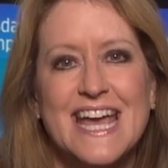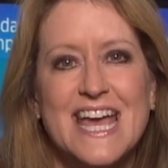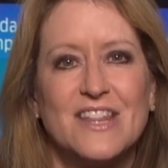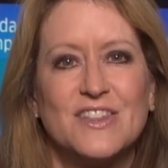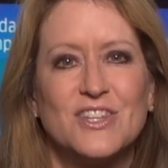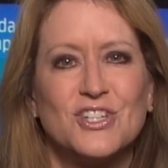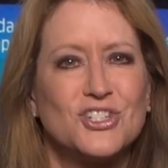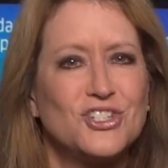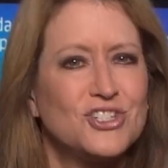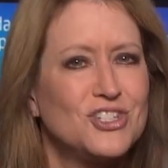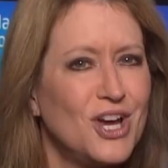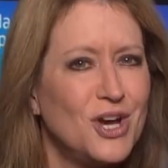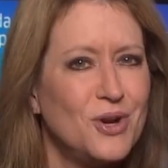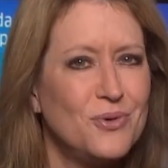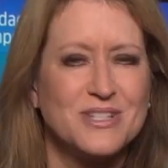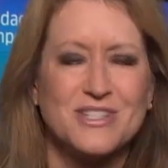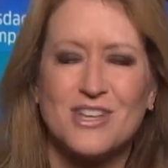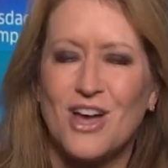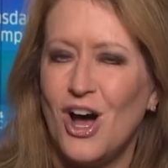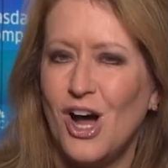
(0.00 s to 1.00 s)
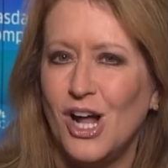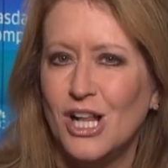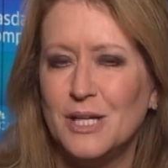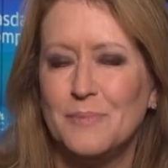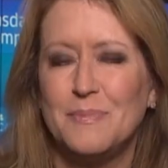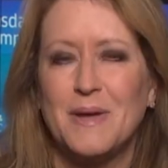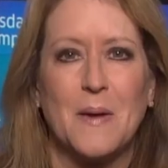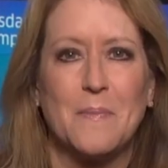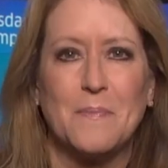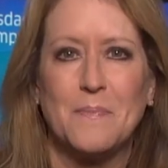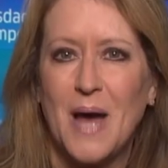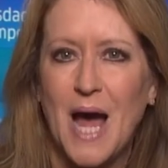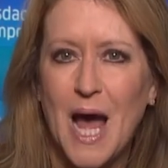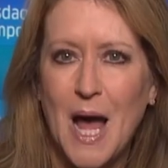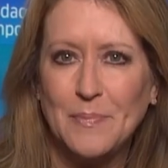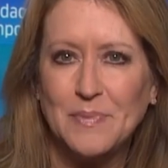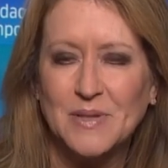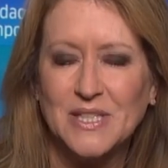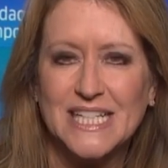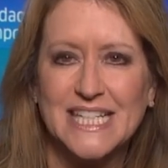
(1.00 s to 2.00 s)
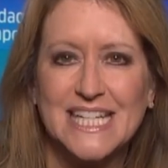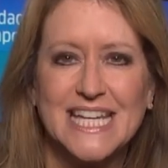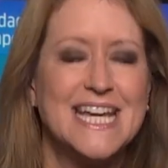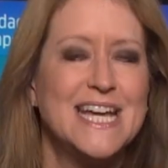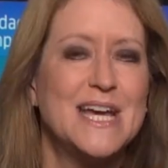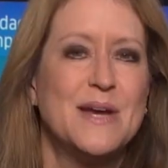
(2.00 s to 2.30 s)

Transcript: This show is all about public,